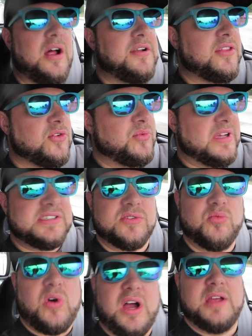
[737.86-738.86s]
Another
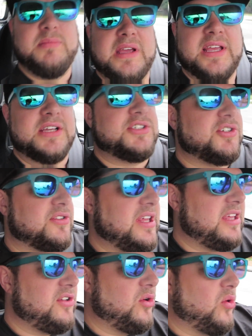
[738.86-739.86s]
reason why making sure
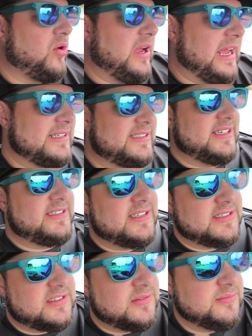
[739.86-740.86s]
that your AC
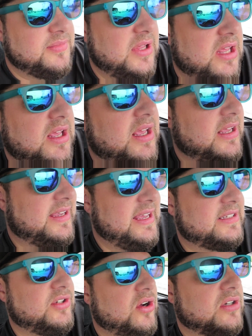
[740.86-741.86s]
system
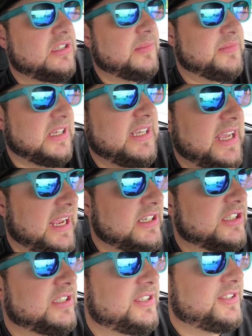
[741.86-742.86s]
gets hooked up to
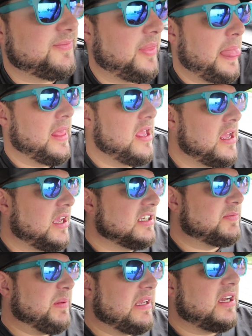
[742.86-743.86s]
gauges
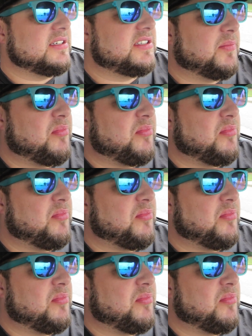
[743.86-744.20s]
is because the